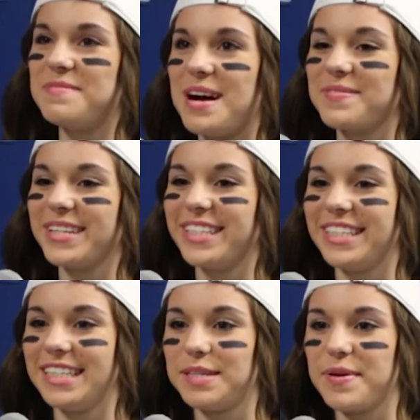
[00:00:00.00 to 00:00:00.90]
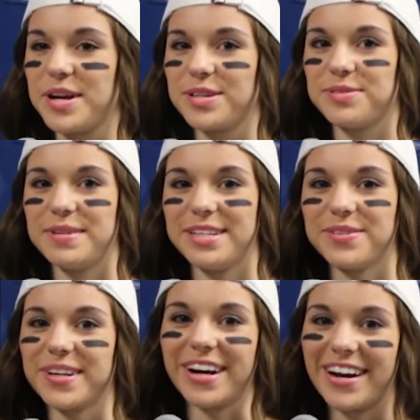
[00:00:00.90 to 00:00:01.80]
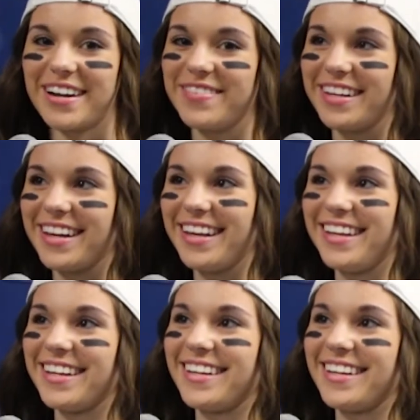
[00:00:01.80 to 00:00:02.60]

mom, because she inspires me to work hard every day.